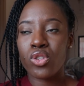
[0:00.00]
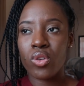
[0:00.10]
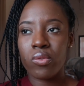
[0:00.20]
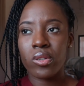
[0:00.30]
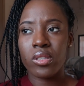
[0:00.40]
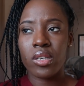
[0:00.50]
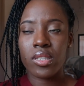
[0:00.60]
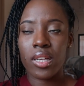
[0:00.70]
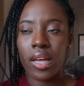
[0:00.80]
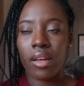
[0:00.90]
so fortunate
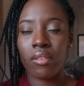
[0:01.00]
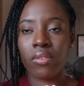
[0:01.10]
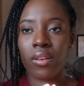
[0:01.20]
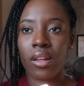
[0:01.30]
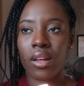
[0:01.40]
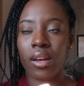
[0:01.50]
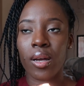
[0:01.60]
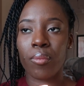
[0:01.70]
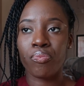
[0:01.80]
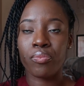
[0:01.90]
to have
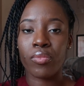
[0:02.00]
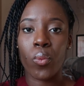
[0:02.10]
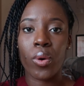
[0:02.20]
um,